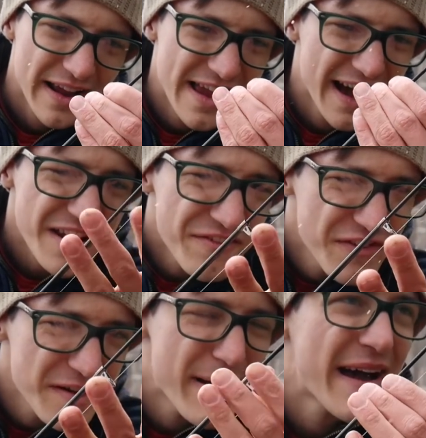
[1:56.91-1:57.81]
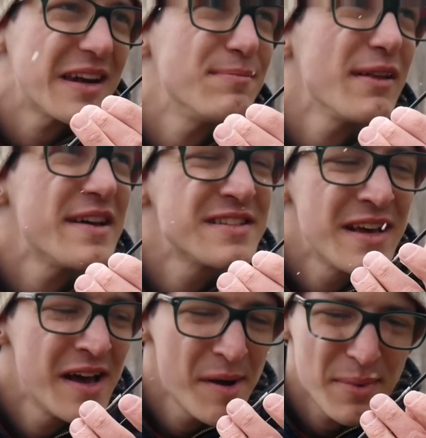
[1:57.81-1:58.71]
I can kind of fit it back into place,
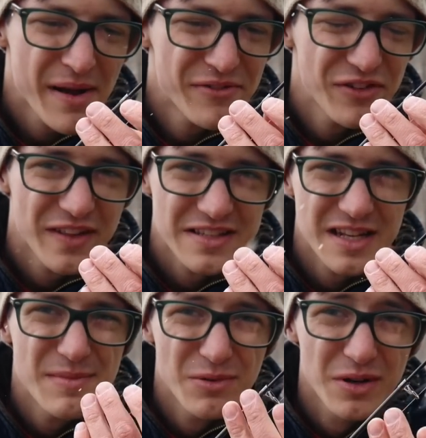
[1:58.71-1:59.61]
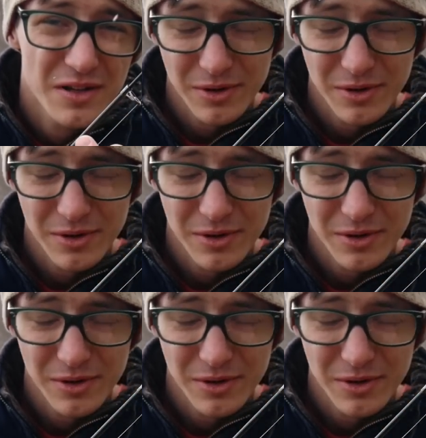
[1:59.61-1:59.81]
but I have a feeling that's going to be really,